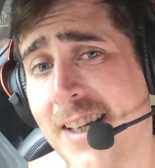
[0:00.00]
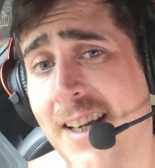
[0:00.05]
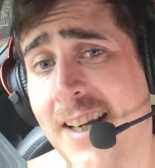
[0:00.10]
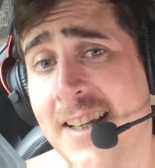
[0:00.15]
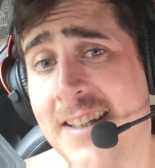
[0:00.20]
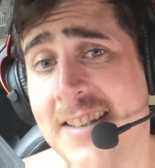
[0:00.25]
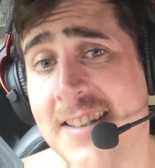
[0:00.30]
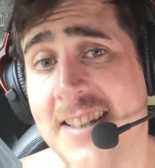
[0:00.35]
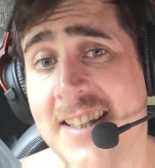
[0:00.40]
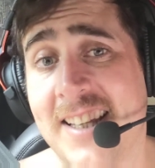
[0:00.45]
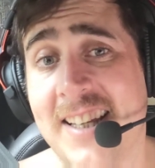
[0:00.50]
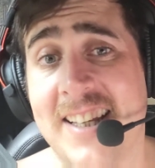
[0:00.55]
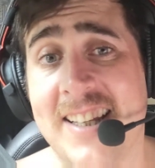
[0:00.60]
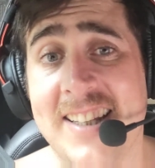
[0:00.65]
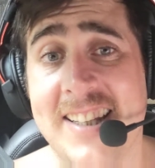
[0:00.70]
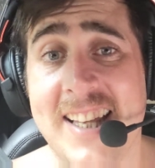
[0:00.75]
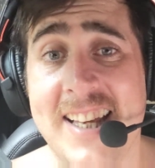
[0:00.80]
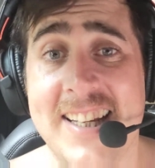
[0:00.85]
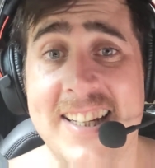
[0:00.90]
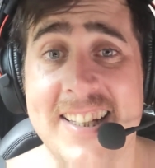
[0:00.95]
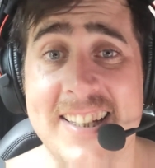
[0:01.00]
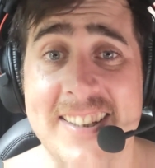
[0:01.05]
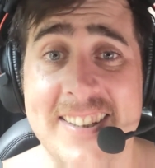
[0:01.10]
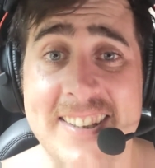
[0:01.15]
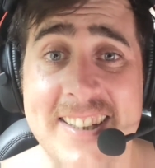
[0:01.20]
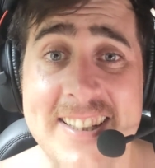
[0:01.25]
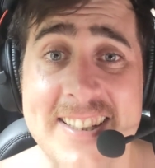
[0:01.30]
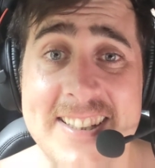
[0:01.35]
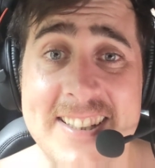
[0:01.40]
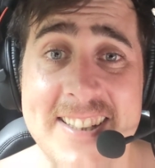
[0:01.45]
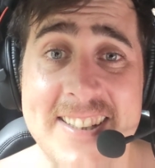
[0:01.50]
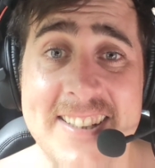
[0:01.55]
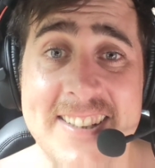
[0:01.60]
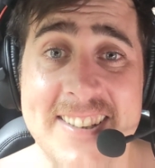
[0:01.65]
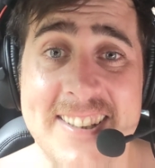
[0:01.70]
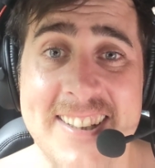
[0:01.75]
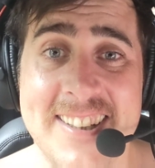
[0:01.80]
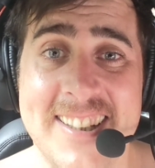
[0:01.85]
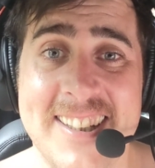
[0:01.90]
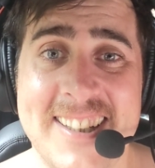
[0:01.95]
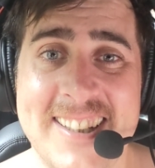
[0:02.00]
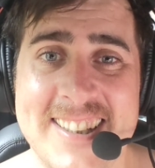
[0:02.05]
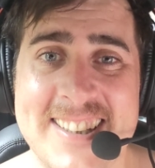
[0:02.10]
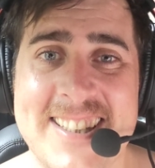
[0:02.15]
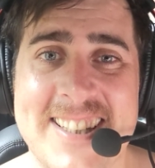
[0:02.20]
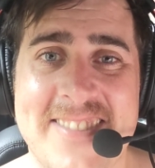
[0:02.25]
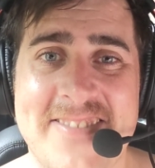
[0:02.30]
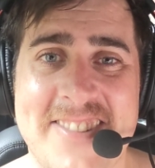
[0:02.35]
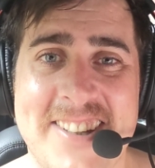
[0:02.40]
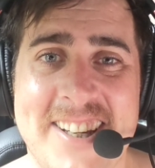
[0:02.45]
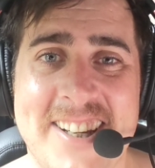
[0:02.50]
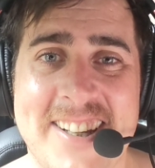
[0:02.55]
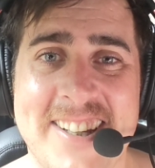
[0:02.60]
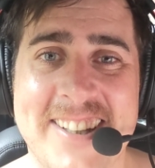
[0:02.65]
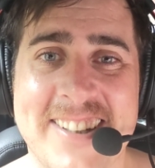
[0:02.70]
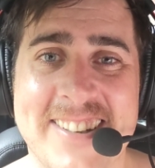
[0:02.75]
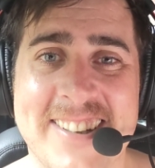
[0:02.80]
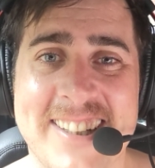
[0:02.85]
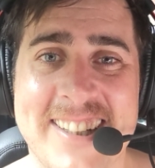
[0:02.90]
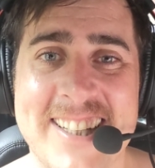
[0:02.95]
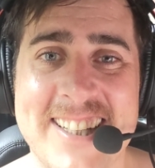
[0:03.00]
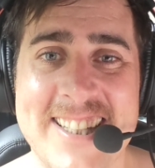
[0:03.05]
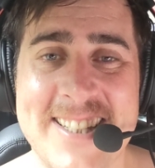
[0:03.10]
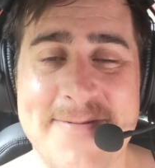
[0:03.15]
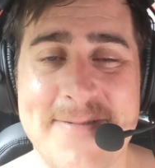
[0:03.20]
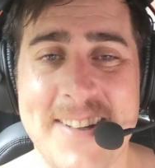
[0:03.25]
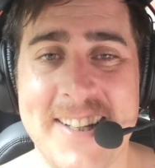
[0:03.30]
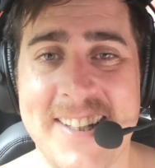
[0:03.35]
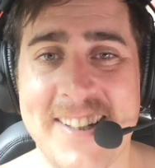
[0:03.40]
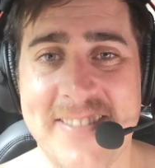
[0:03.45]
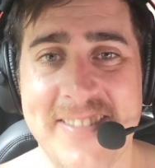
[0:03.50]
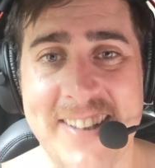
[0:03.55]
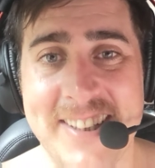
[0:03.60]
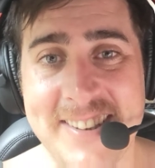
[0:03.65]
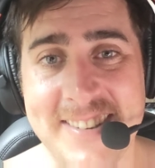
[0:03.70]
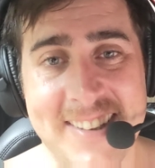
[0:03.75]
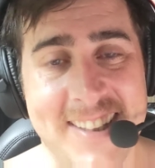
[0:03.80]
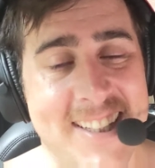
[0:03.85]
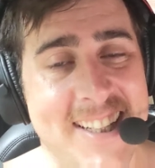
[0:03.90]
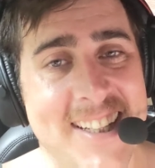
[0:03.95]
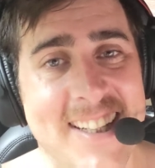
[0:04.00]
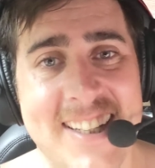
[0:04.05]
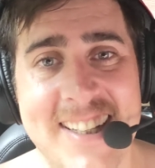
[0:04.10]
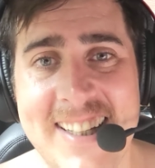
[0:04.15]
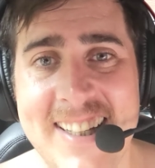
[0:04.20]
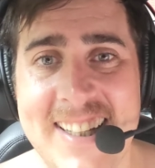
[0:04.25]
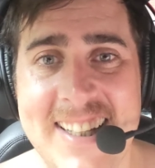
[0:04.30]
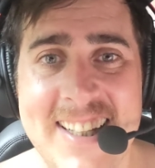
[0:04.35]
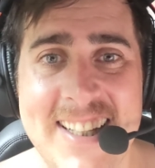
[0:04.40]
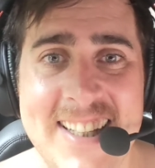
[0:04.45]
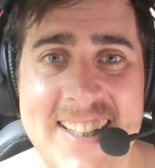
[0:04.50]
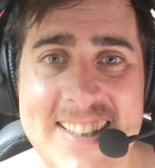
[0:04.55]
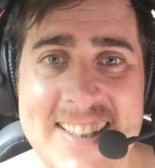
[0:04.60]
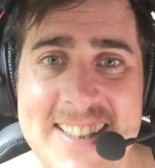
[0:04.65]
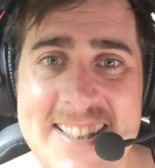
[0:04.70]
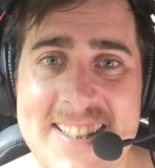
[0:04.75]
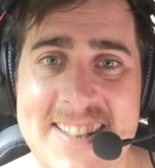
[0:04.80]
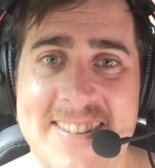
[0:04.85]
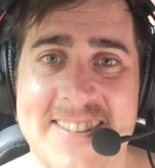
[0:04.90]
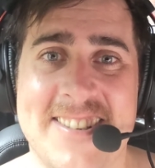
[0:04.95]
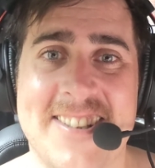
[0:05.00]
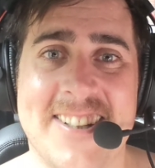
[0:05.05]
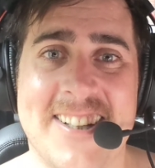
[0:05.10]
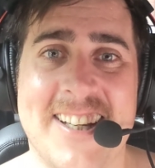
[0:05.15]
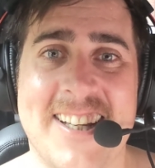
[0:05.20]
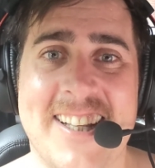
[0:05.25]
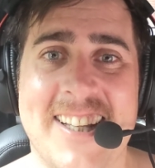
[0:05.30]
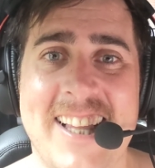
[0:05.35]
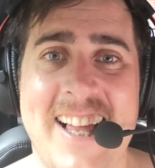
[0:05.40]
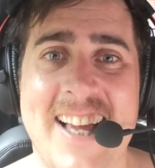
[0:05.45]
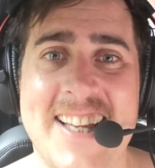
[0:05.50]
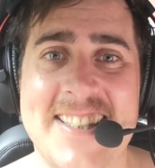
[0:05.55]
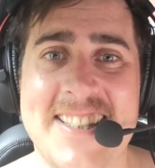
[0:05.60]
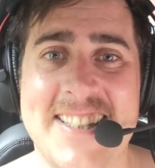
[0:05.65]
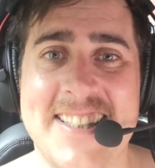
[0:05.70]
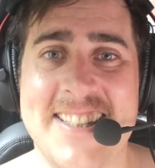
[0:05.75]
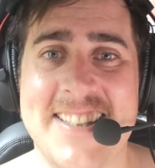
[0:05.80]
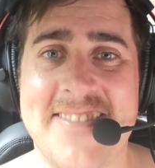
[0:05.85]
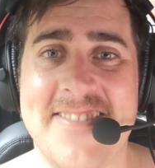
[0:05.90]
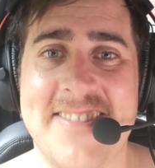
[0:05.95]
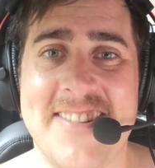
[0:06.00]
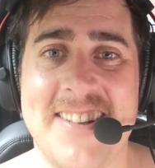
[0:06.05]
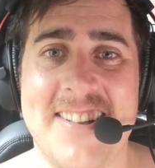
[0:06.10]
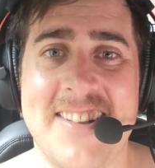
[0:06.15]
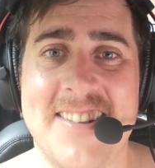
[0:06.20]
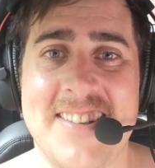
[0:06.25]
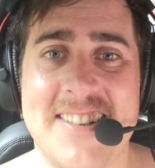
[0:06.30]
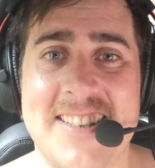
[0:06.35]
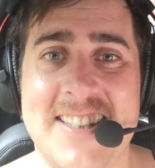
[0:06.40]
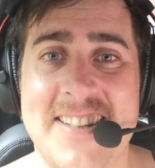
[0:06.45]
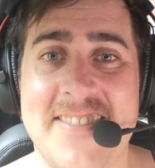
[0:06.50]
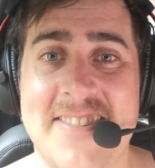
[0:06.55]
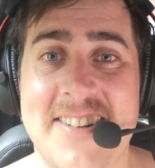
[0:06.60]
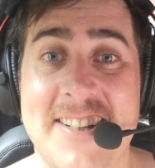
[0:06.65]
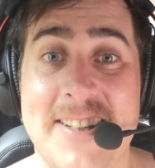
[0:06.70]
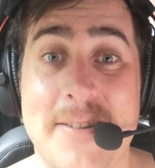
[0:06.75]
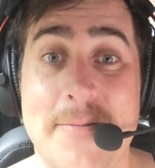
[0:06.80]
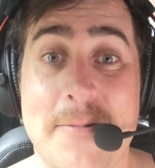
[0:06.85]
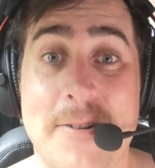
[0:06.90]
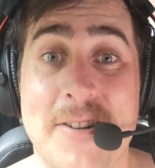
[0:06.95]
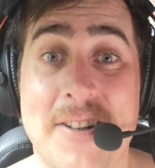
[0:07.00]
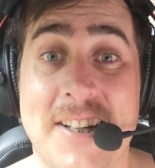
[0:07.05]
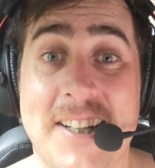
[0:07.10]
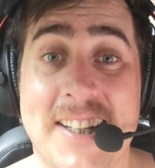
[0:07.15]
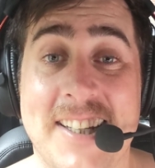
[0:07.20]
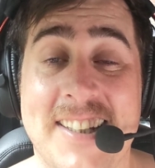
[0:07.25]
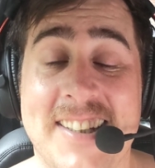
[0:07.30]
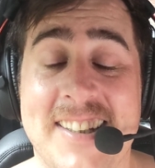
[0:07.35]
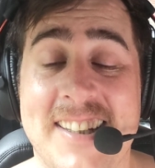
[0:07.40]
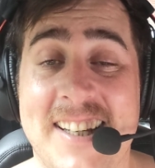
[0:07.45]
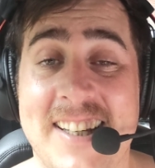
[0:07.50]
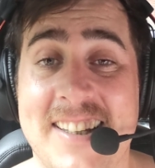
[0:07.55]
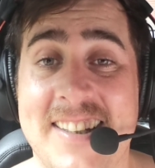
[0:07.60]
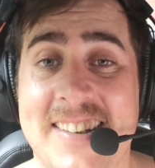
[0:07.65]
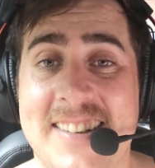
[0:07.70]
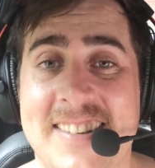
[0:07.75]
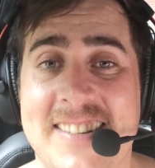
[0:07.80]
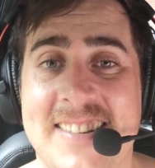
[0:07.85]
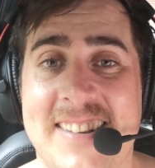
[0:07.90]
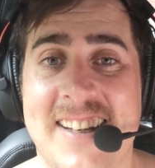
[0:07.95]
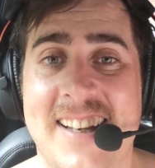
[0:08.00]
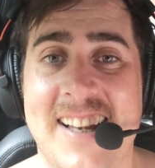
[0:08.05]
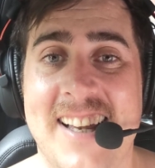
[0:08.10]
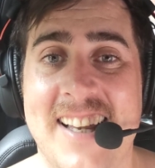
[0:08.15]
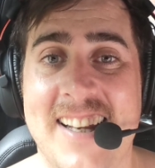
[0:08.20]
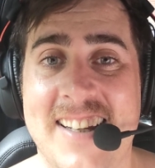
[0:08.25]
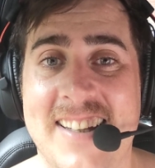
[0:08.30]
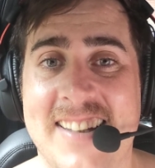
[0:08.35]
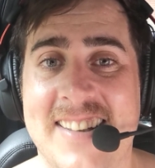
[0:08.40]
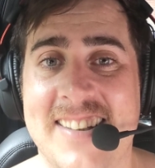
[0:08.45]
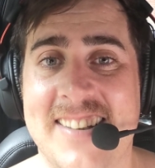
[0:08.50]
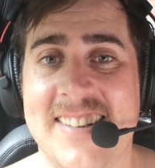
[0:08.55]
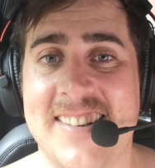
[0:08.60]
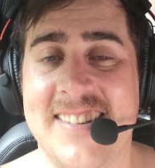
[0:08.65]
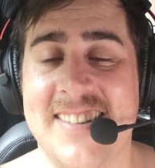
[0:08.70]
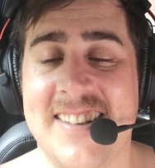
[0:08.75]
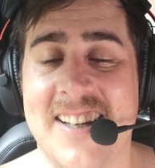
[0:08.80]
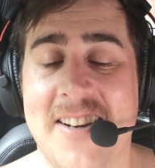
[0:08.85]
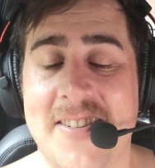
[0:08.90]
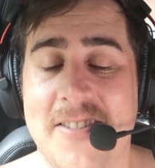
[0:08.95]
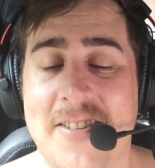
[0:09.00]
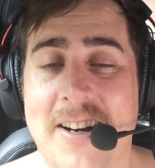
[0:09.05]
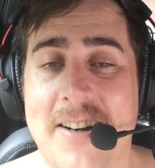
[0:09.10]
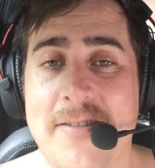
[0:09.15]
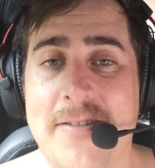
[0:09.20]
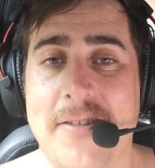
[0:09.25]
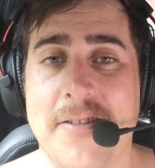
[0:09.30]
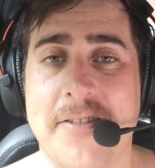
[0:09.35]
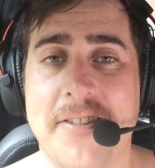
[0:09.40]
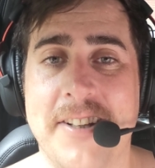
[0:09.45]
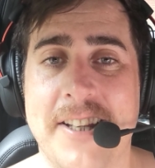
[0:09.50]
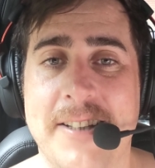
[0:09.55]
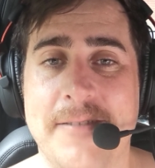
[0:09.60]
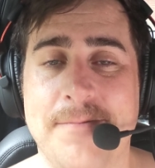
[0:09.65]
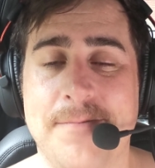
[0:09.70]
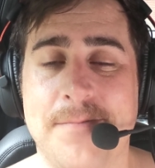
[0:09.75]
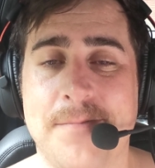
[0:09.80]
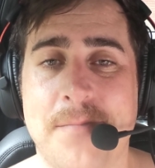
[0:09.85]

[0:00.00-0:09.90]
and to the lady who needs to do some yoga and less spin, I mean, she still took a class at 7 in the morning, and I'm grateful for that.